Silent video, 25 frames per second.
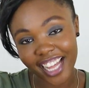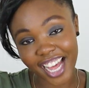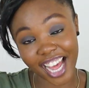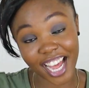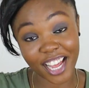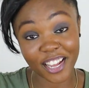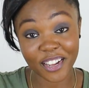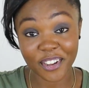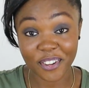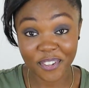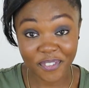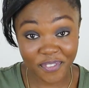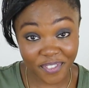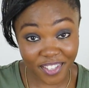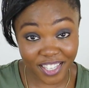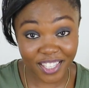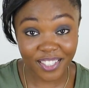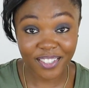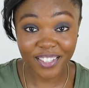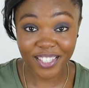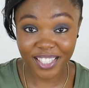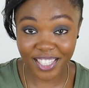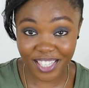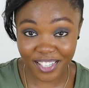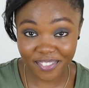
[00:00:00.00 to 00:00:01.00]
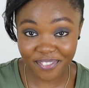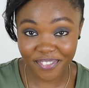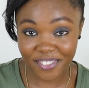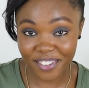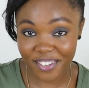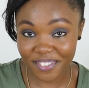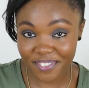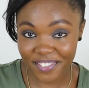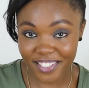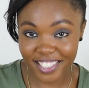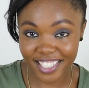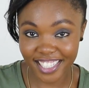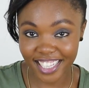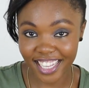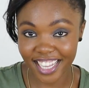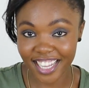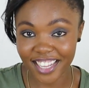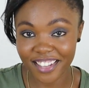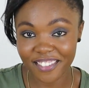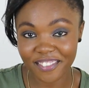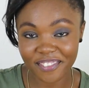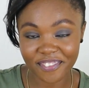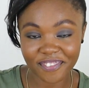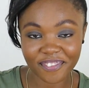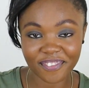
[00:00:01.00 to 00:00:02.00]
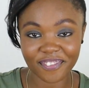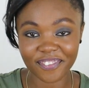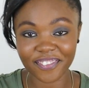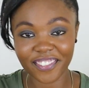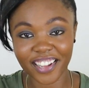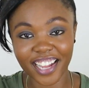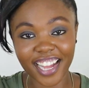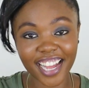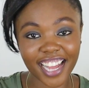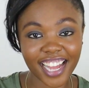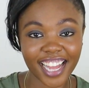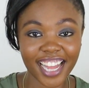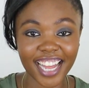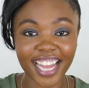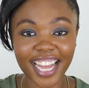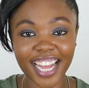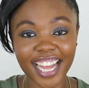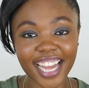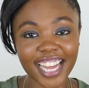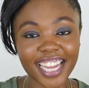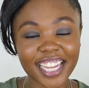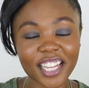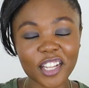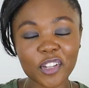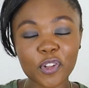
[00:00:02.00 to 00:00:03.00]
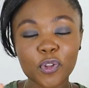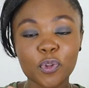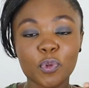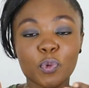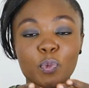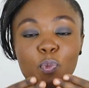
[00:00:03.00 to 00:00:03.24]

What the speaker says: I hope this was informative. Bye.